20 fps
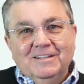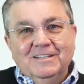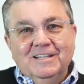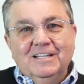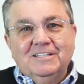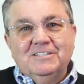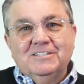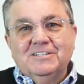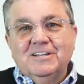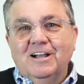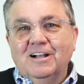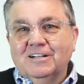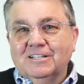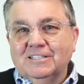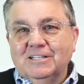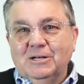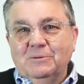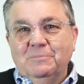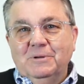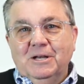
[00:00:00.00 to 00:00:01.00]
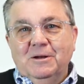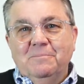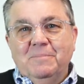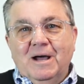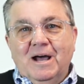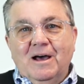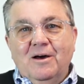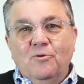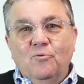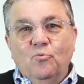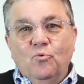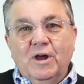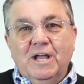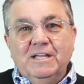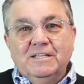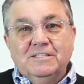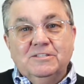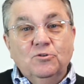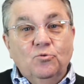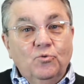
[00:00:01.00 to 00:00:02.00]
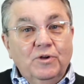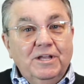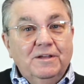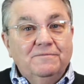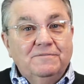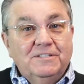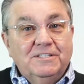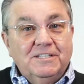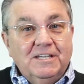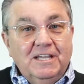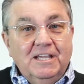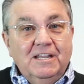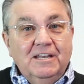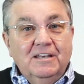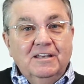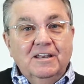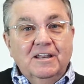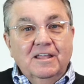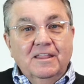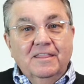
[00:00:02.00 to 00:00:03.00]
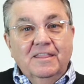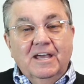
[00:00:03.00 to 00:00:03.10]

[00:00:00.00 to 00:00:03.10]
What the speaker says: Let's talk a little bit about ways that we have seen